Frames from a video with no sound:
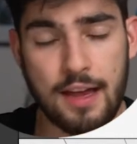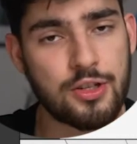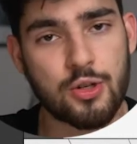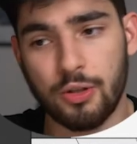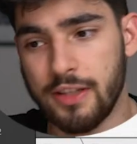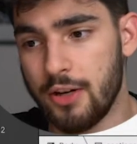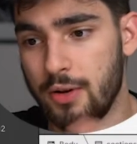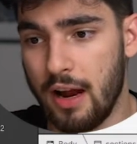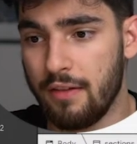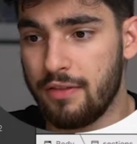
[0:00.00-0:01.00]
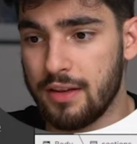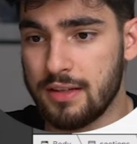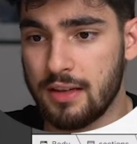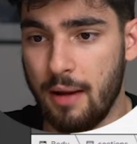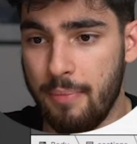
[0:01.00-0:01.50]
As you scroll down, you have
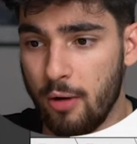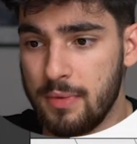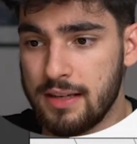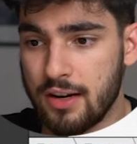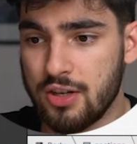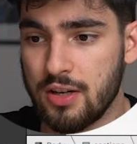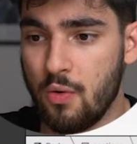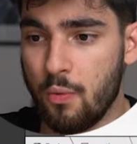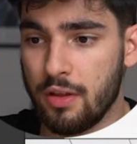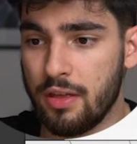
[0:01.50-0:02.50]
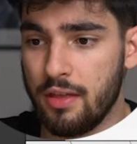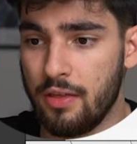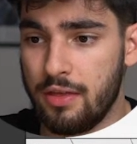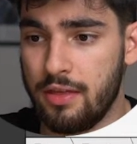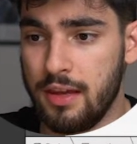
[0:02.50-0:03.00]
this about me section
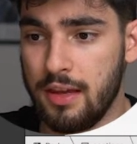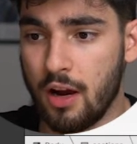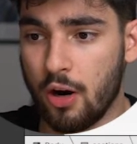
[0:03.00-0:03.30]
with the